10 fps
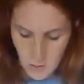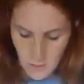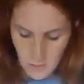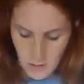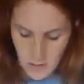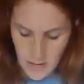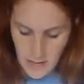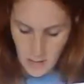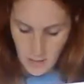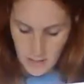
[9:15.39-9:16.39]
I'm going to
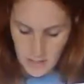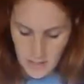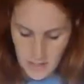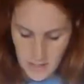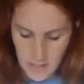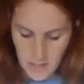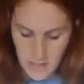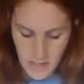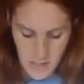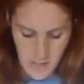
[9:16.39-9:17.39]
outline it there, and